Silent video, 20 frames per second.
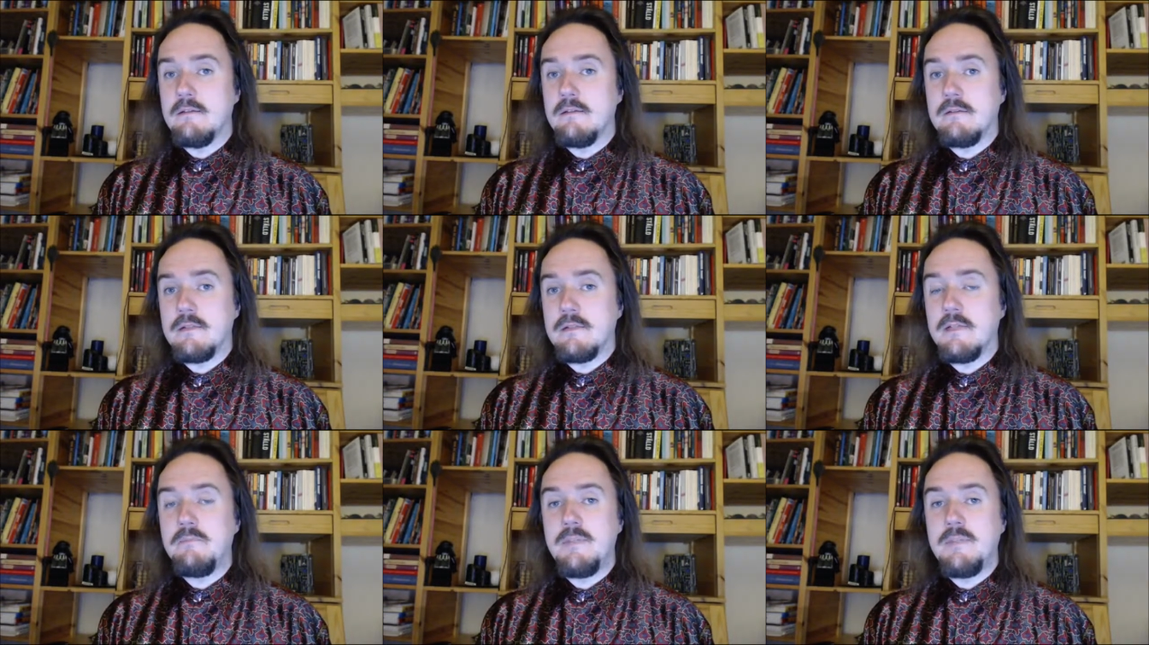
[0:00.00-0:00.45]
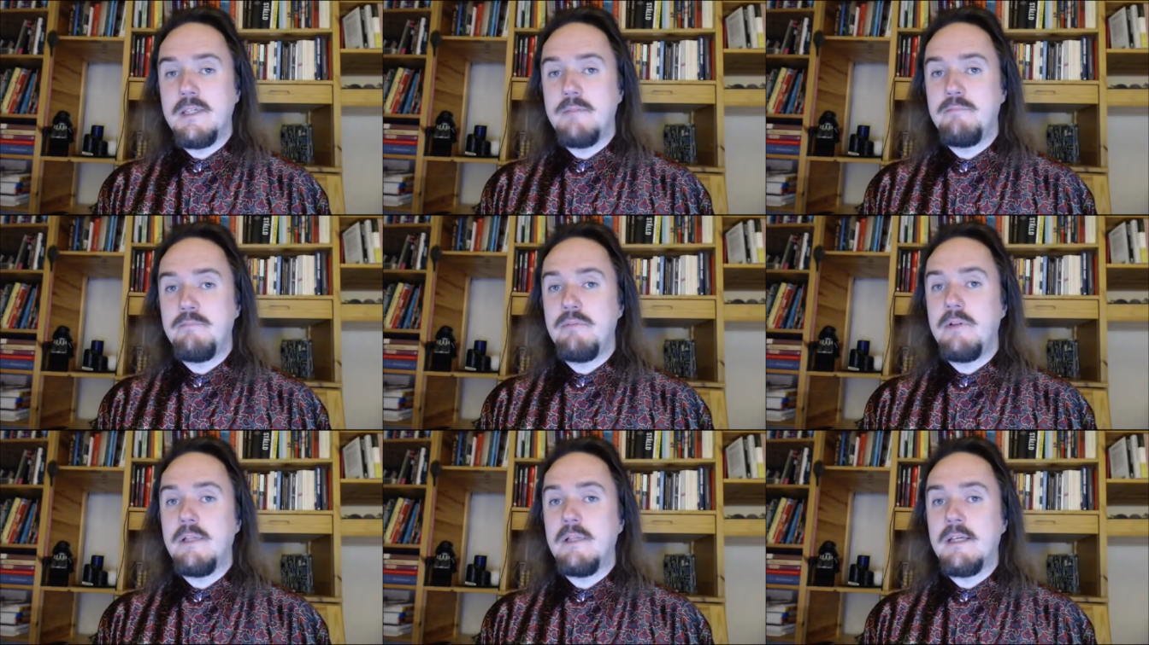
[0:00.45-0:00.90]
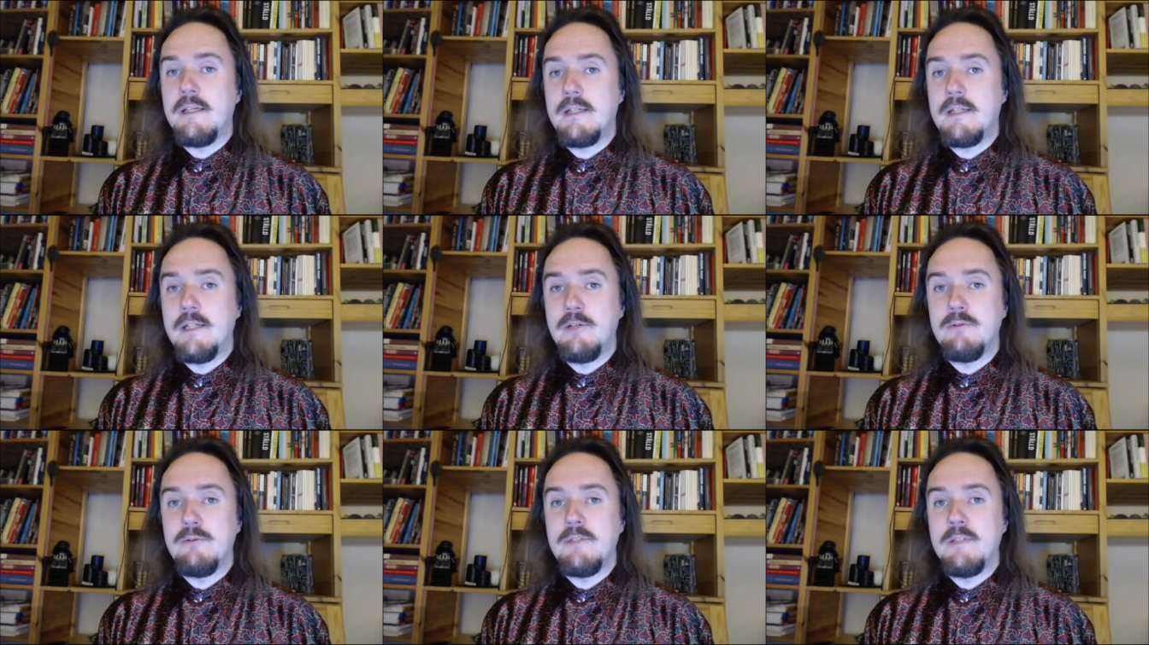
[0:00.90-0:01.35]
some people,
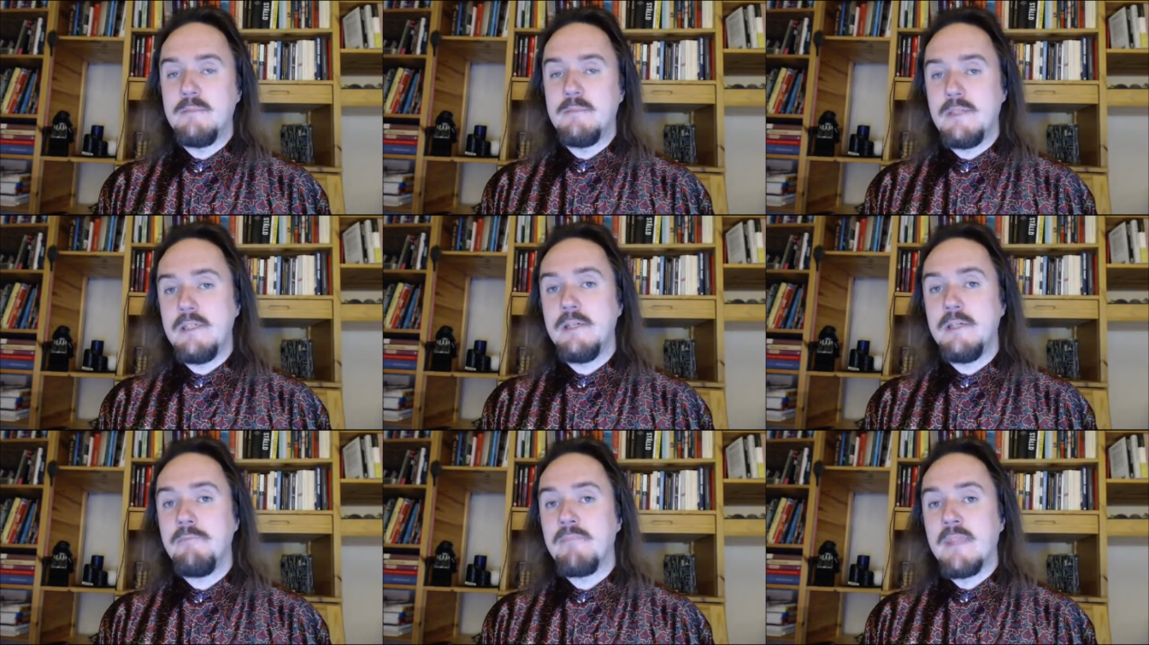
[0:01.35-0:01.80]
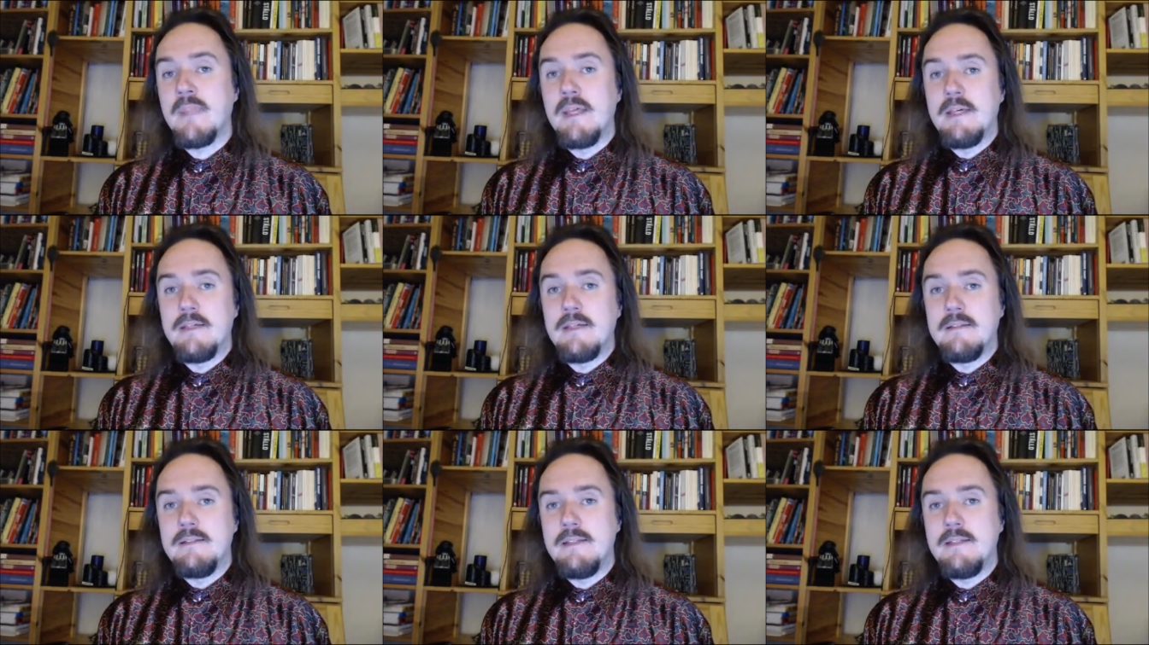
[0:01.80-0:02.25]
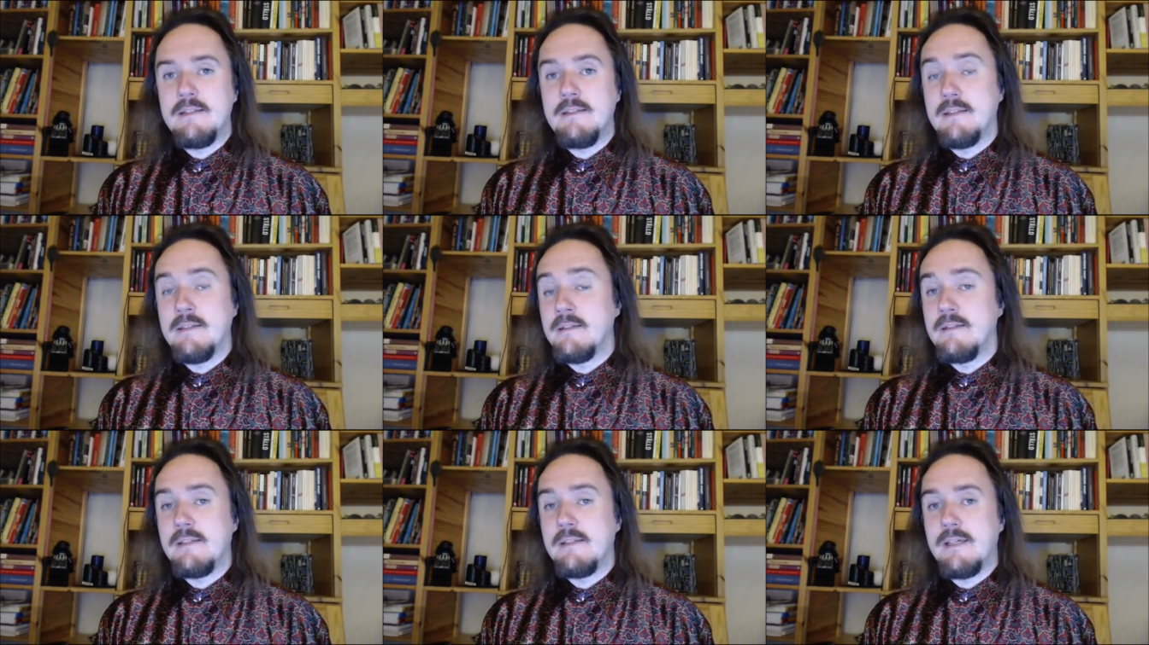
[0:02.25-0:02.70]
including me,
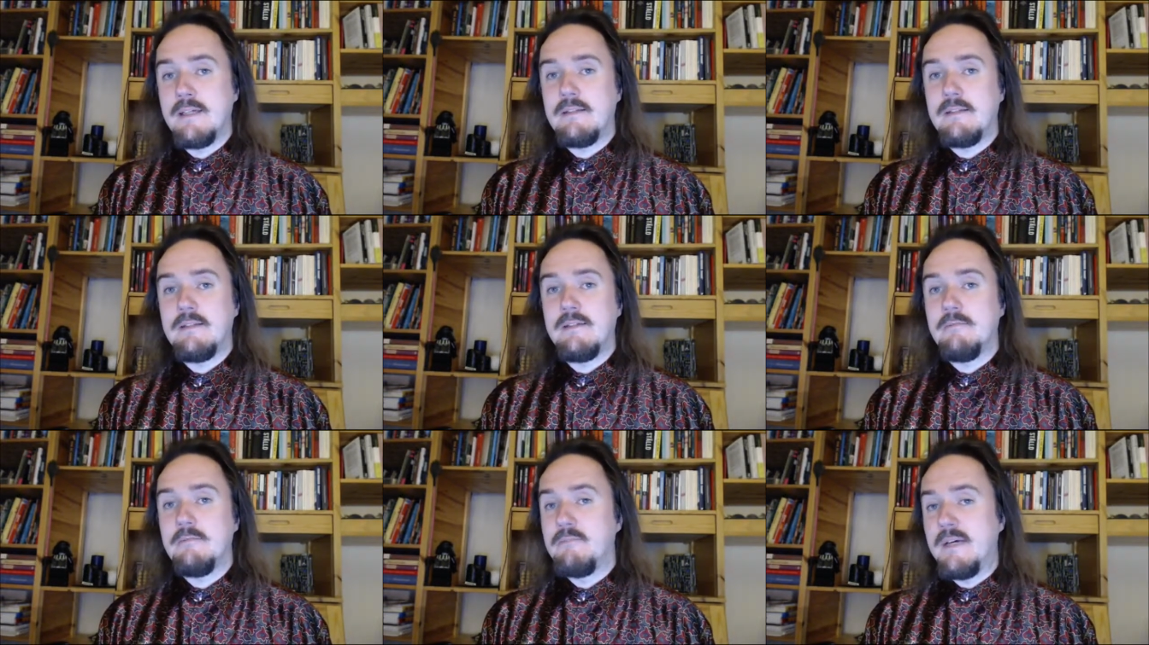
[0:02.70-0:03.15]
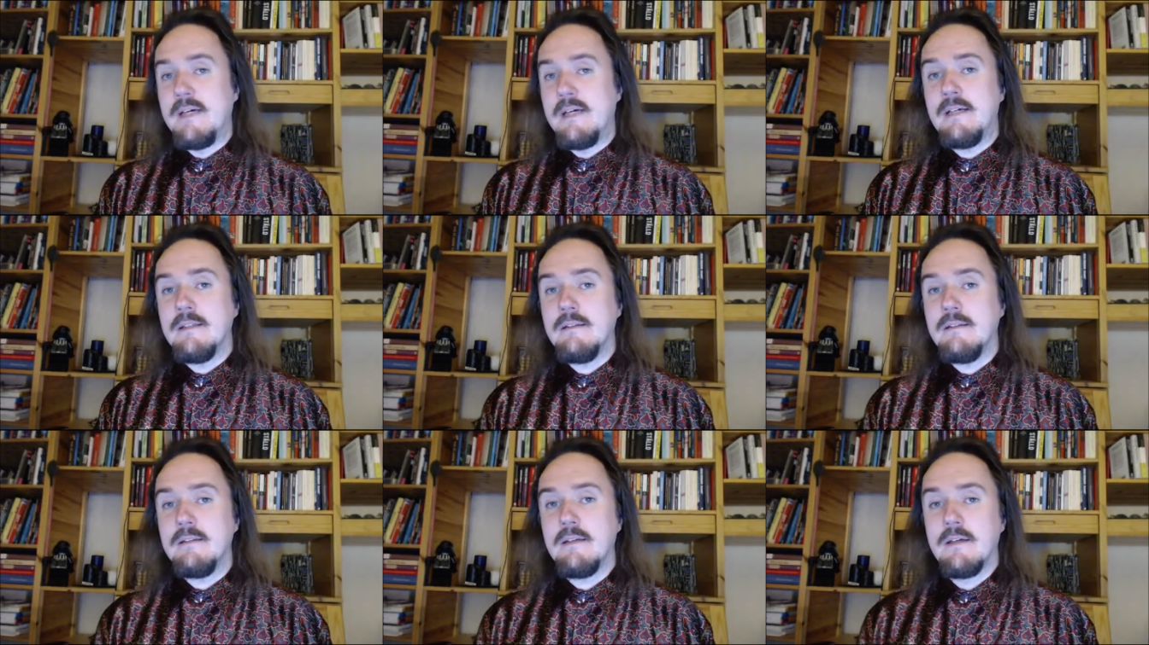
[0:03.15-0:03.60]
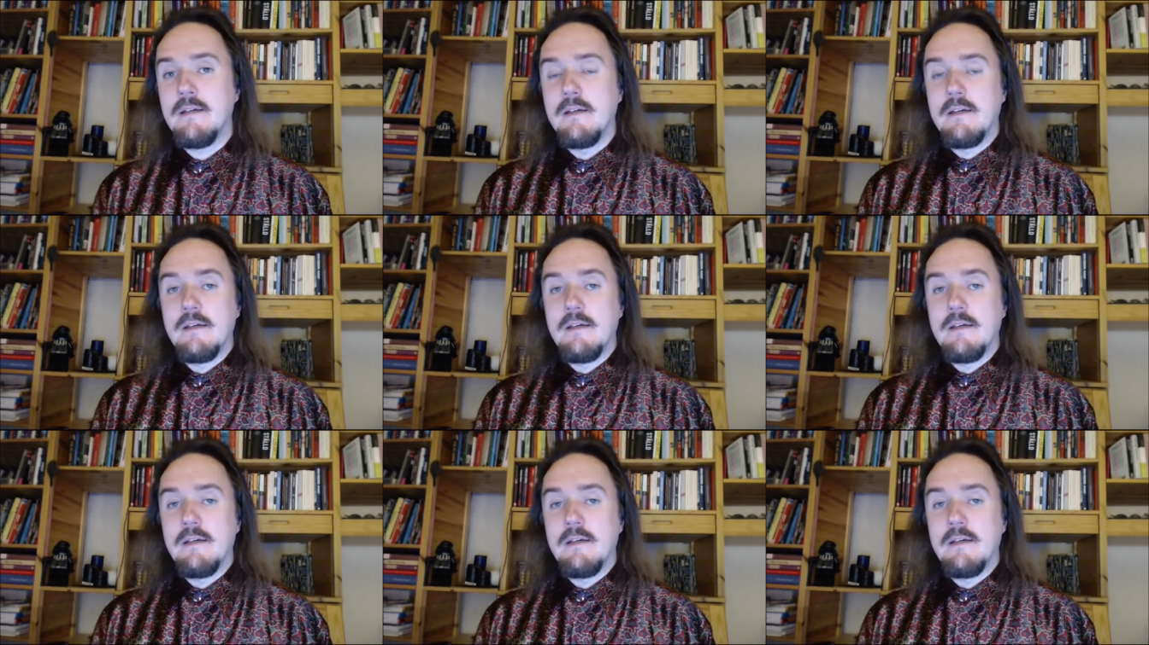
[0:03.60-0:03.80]
didn't get banned.